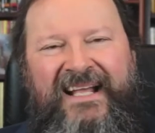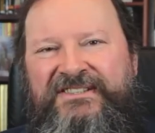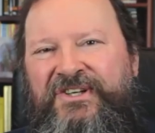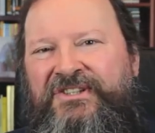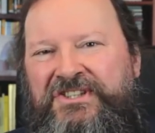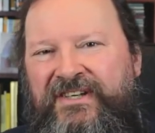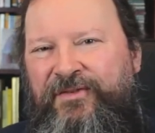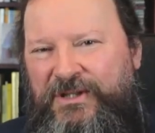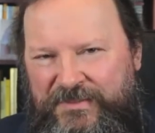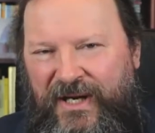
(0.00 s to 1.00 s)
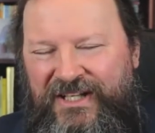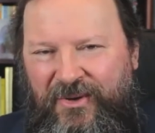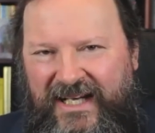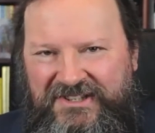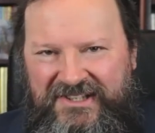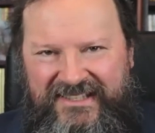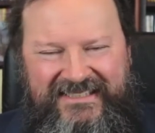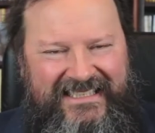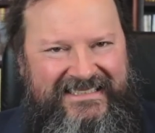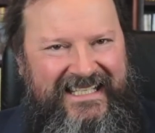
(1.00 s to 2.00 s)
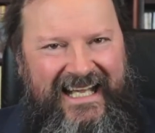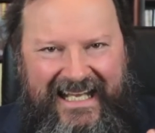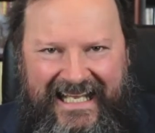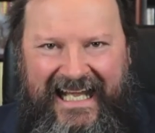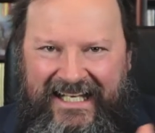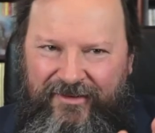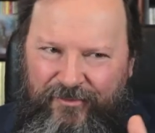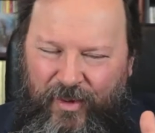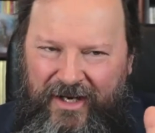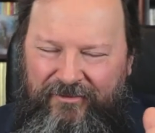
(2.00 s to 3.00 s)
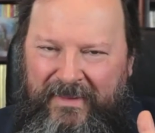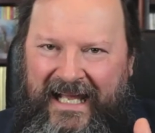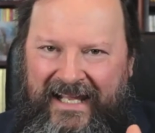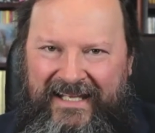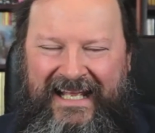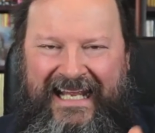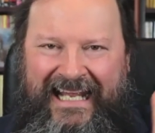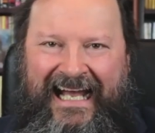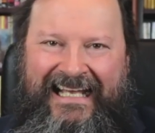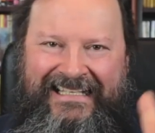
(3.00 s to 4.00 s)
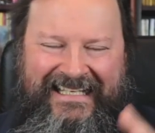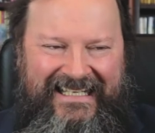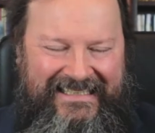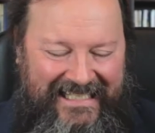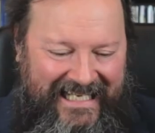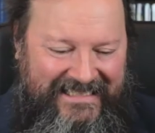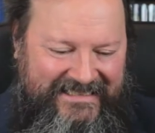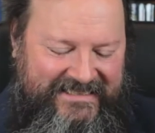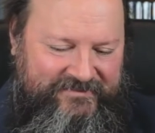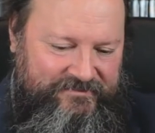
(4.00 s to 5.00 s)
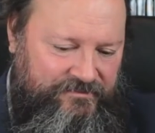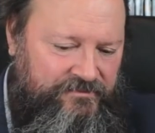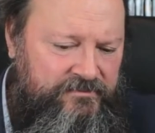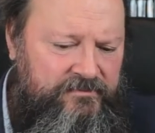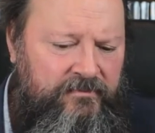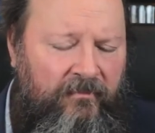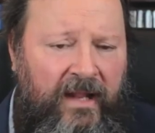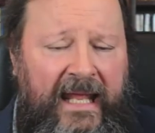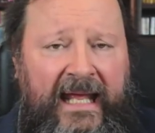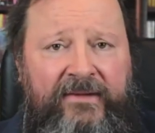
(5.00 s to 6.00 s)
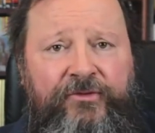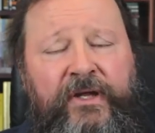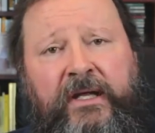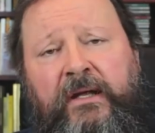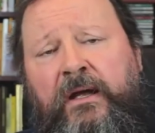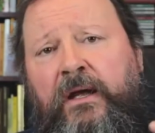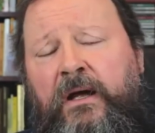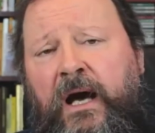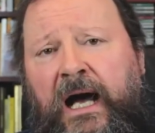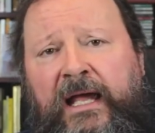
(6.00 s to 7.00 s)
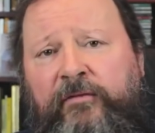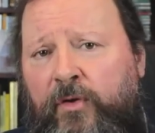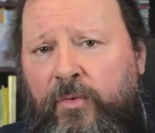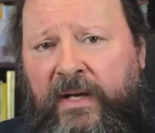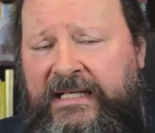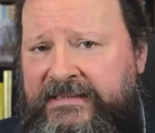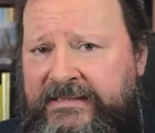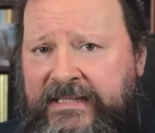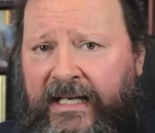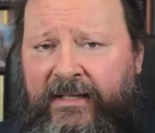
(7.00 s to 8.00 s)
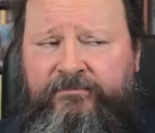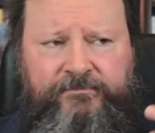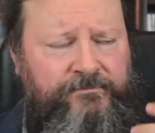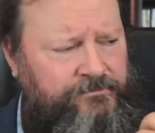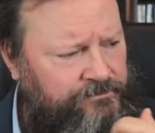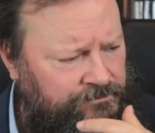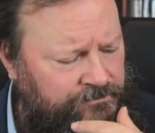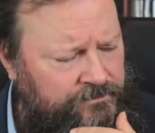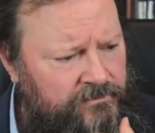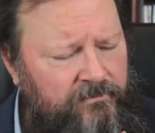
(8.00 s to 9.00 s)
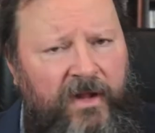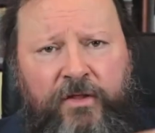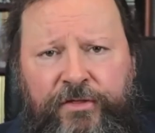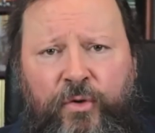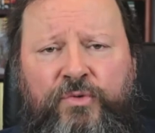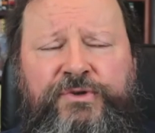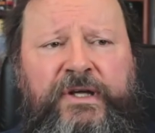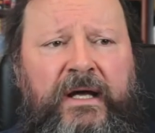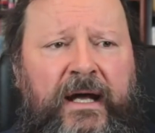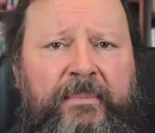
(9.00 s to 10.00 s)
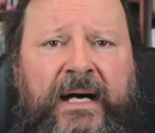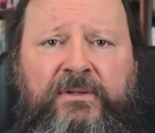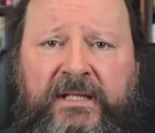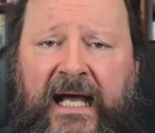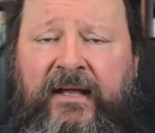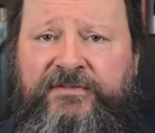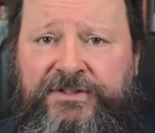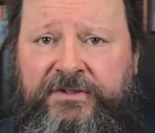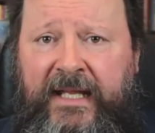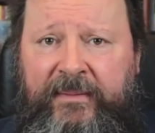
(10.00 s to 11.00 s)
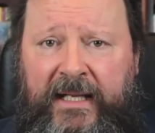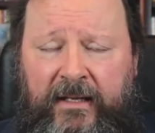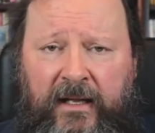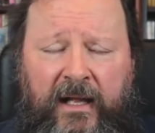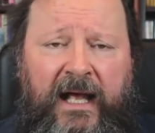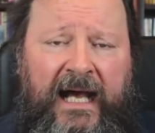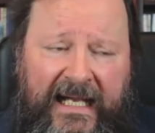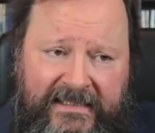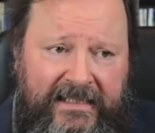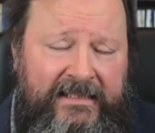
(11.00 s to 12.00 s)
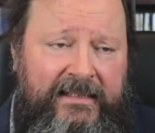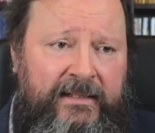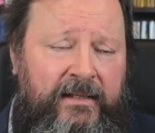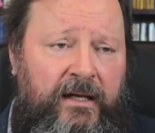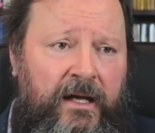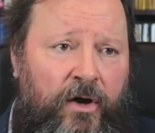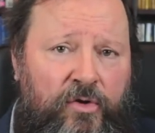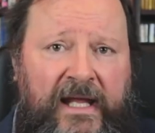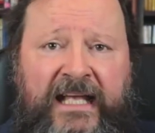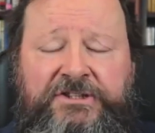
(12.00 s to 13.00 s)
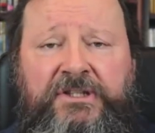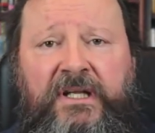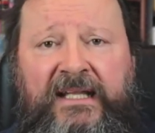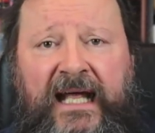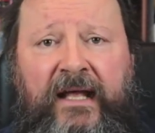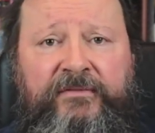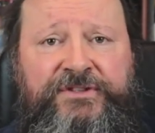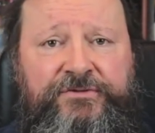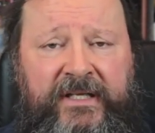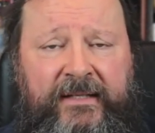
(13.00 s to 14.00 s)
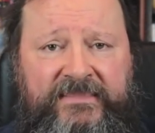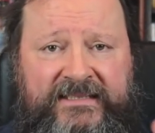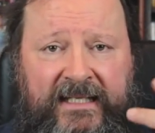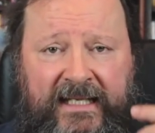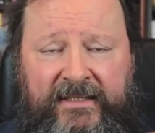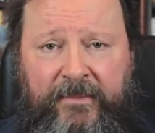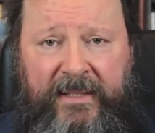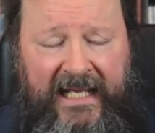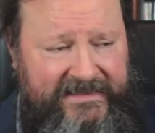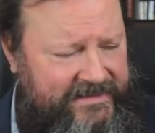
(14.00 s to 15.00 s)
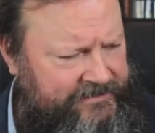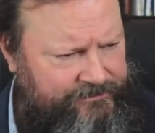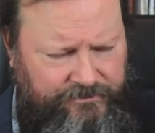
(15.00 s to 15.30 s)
Searching for smart questions is kind of one of my guiding lights. And I have always thought about live streaming. I did occasional live streams in the past,